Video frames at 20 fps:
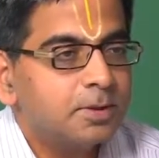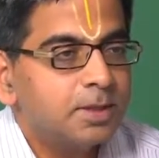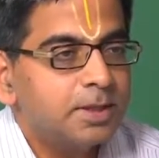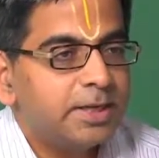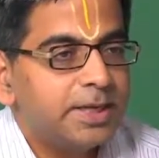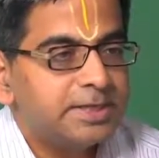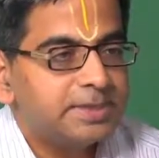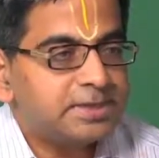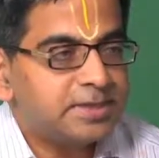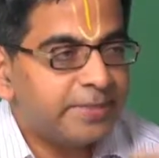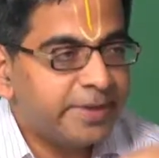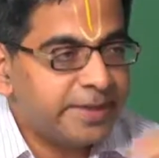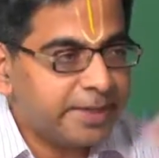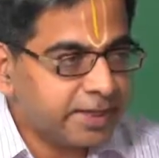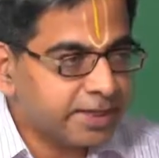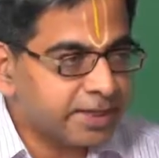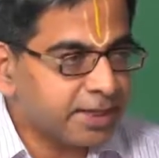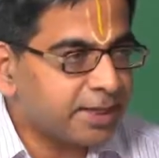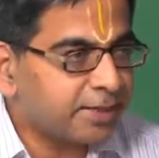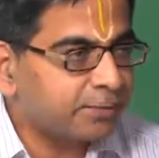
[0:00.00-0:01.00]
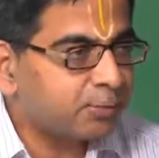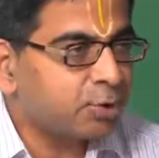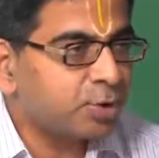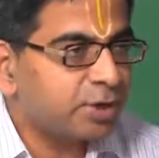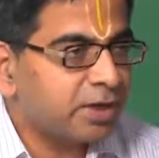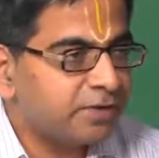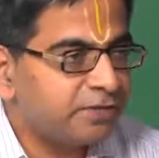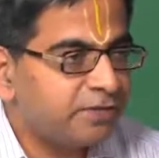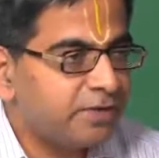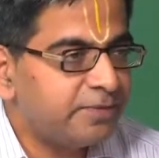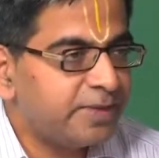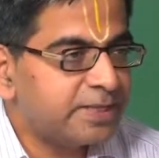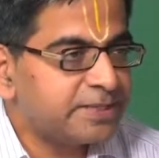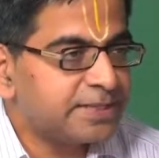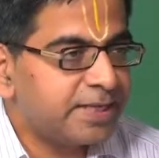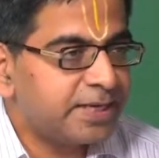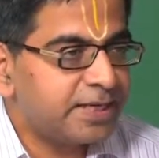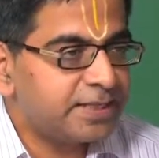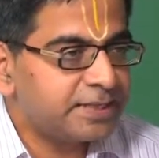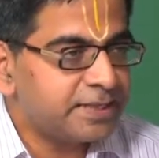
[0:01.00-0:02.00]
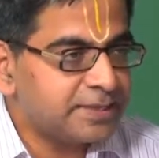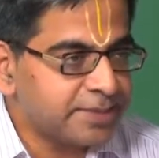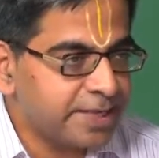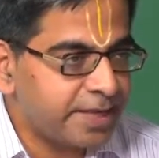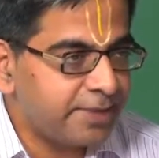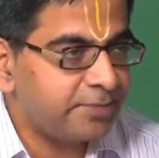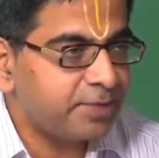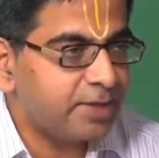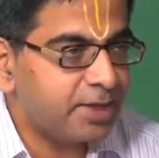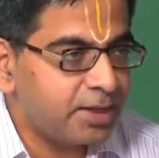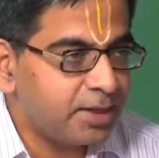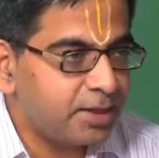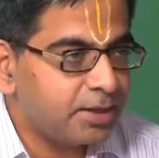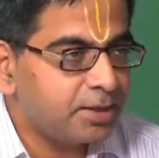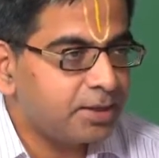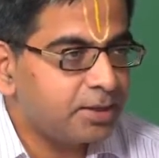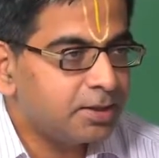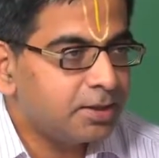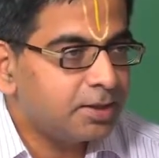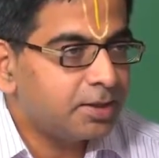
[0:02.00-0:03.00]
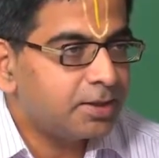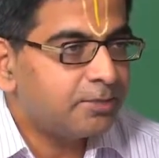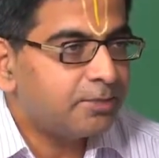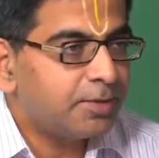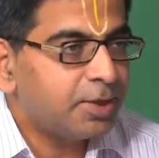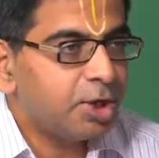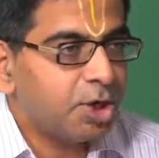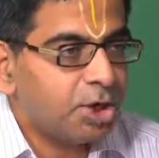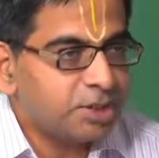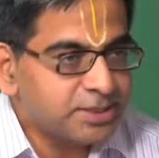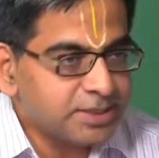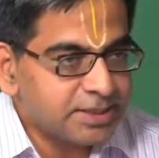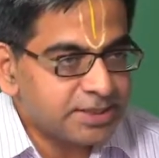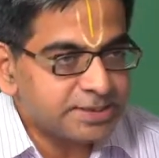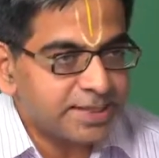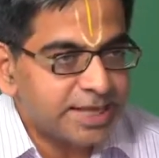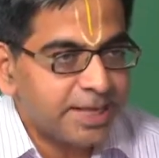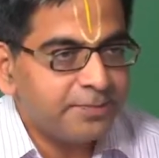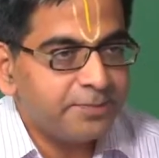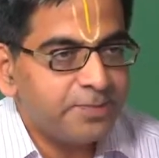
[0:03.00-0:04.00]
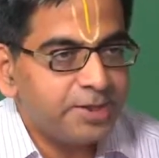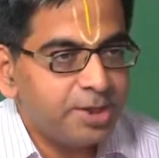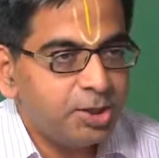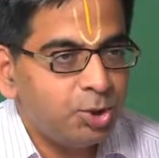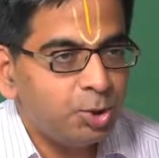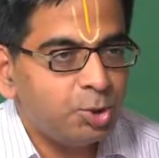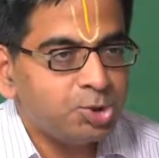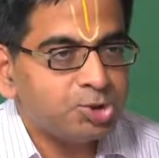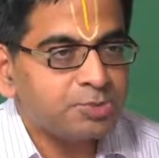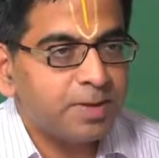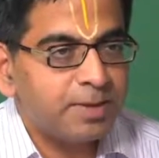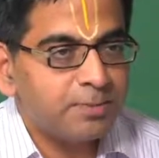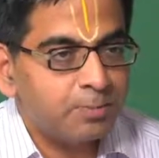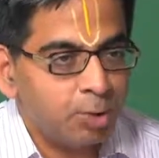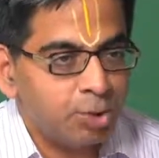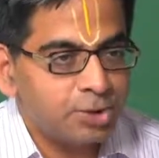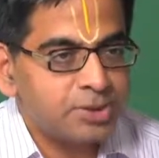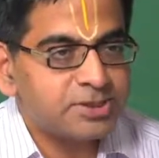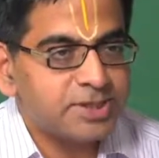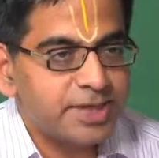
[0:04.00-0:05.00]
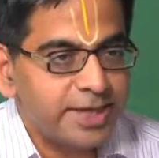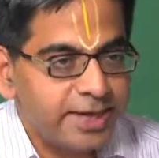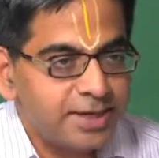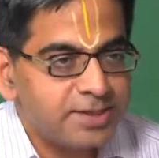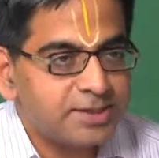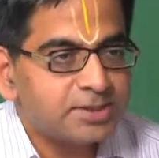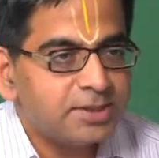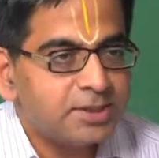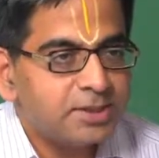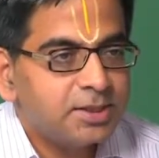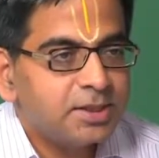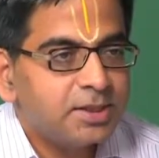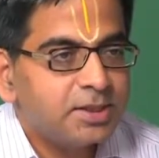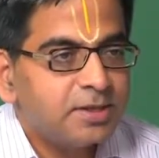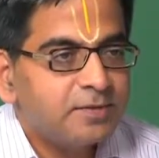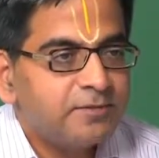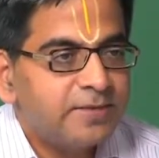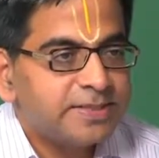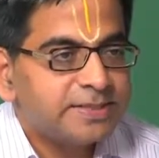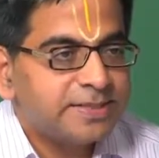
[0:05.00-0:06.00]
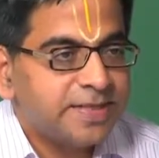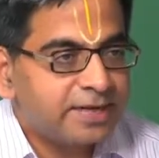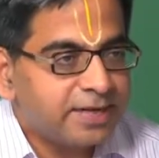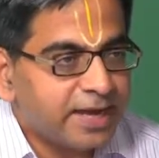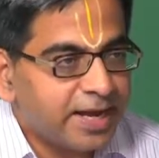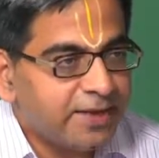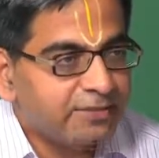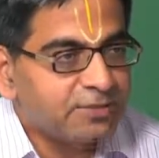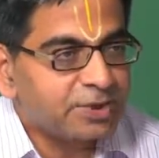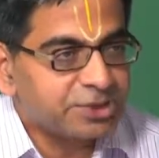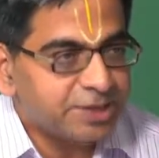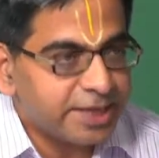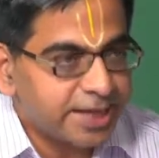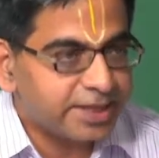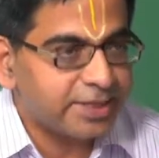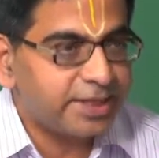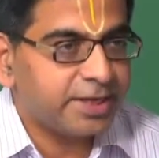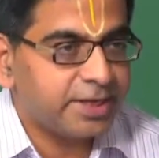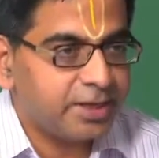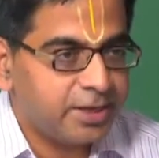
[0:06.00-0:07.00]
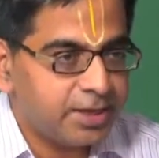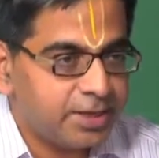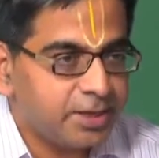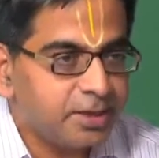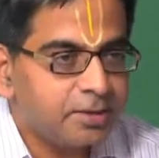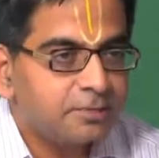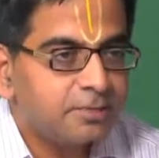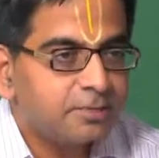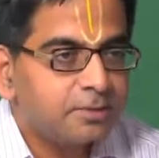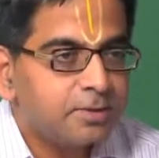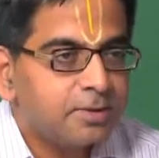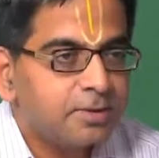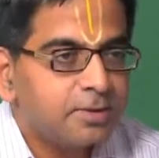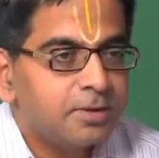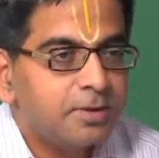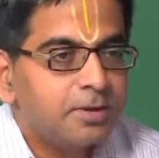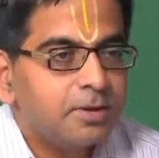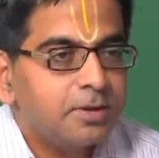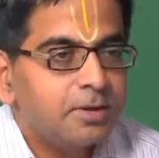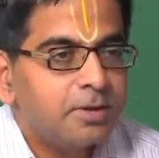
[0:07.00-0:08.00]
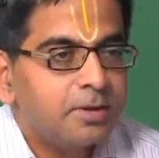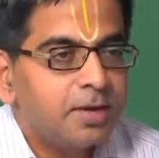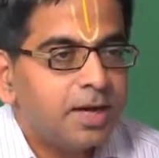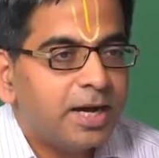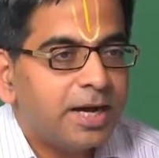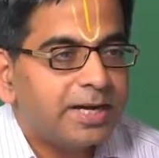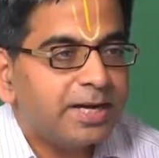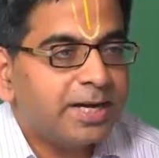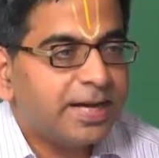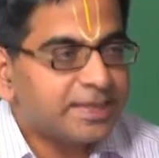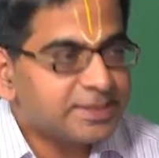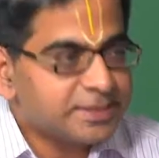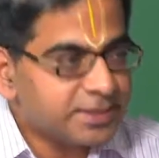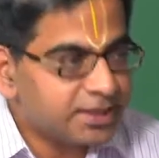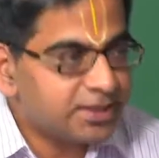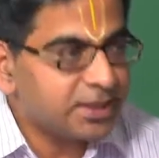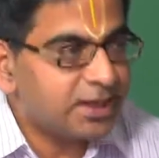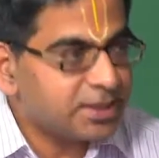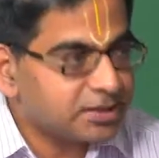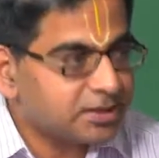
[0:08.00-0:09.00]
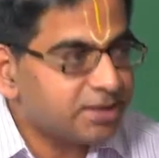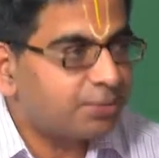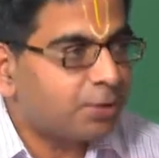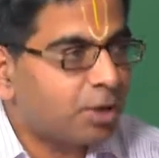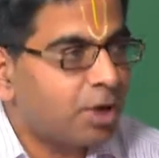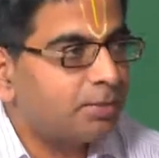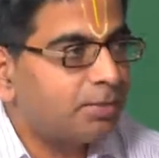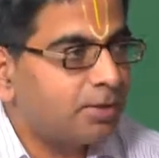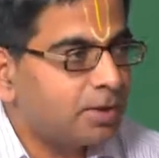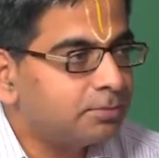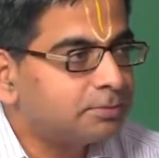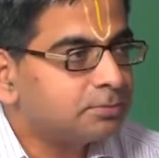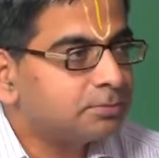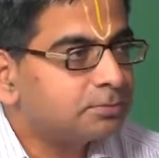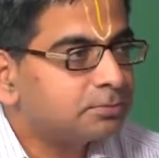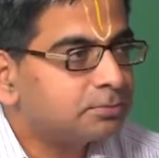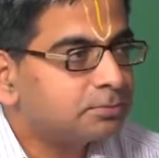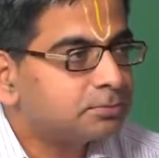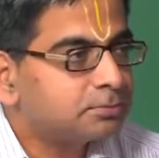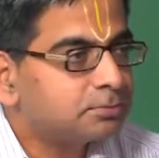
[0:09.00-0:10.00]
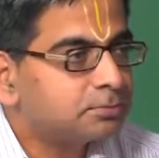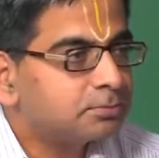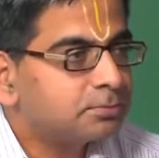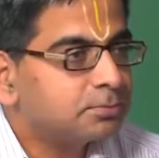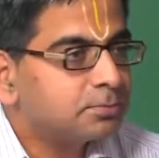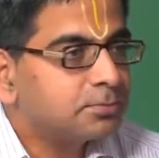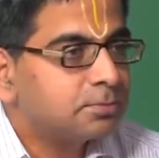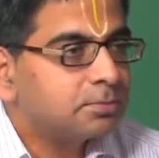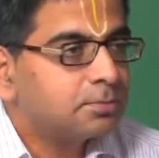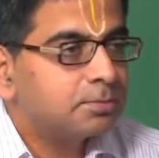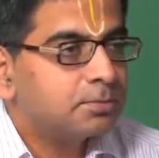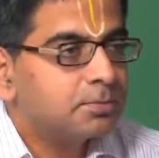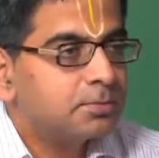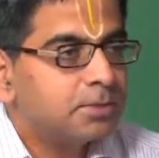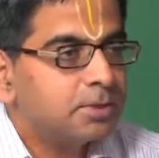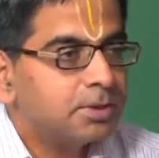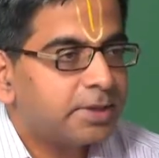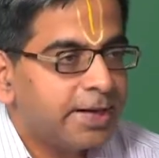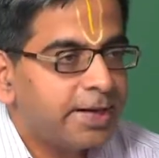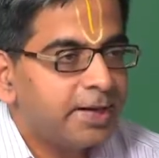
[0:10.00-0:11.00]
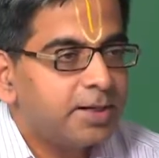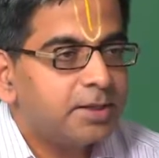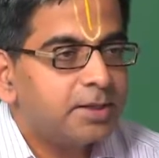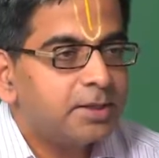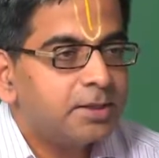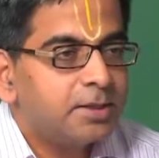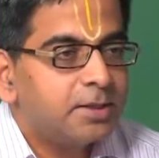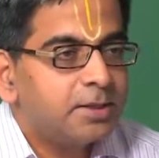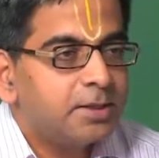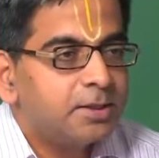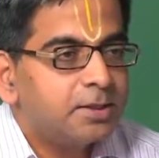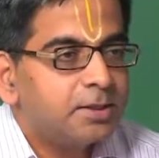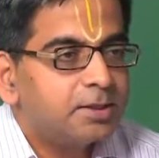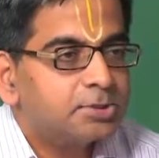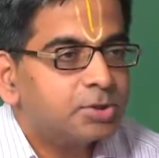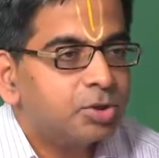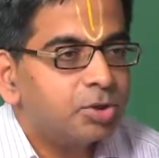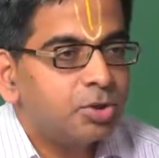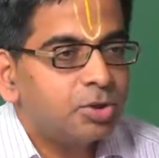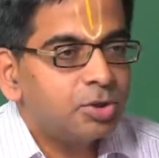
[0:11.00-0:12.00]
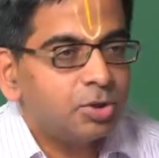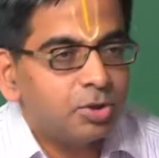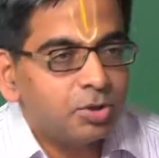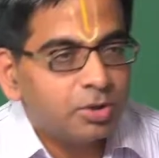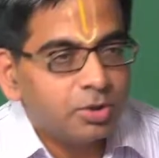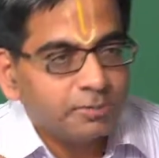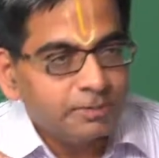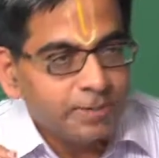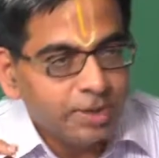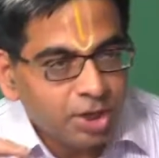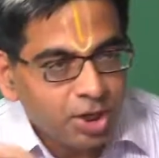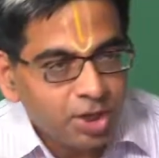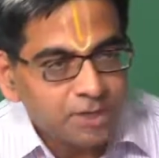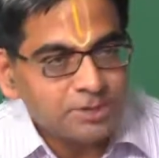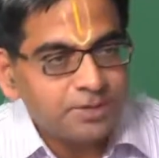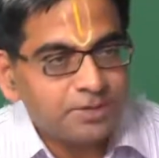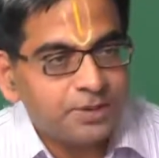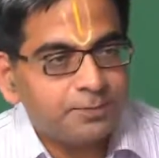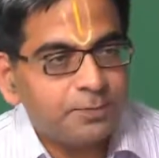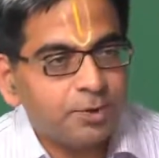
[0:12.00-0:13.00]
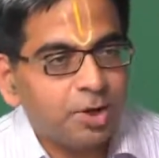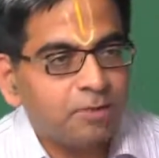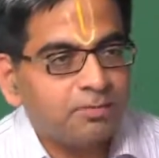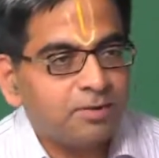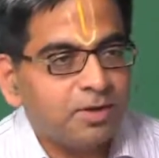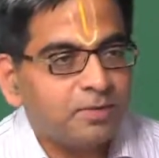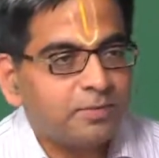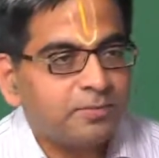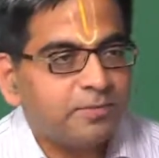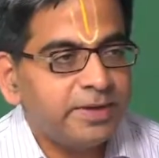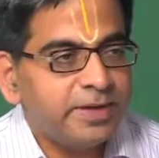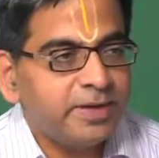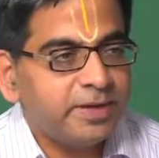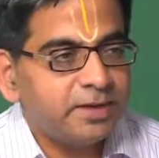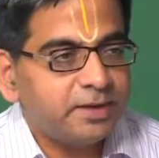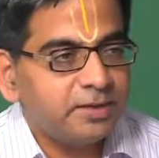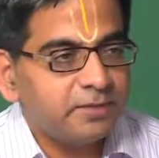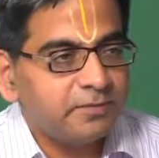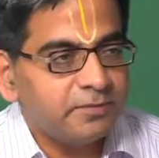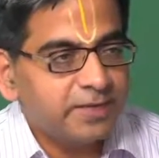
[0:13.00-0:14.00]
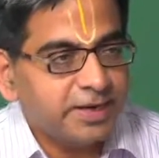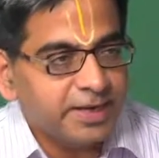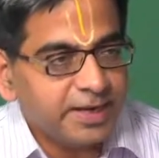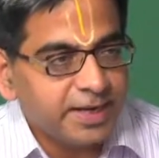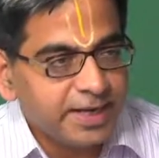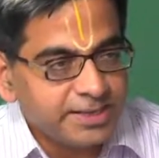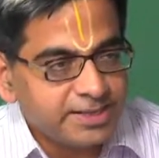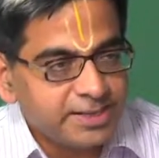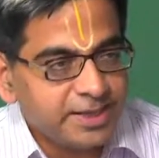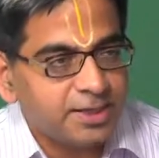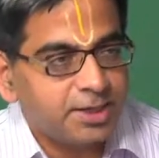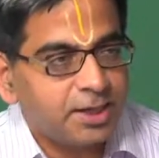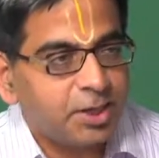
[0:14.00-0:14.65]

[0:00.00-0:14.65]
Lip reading: In symmetric key cryptography we said it is the same key, because it is the same key used by both sides, we said I have to share the key, and I said that is a problem, right. So, because of that problem we reasoned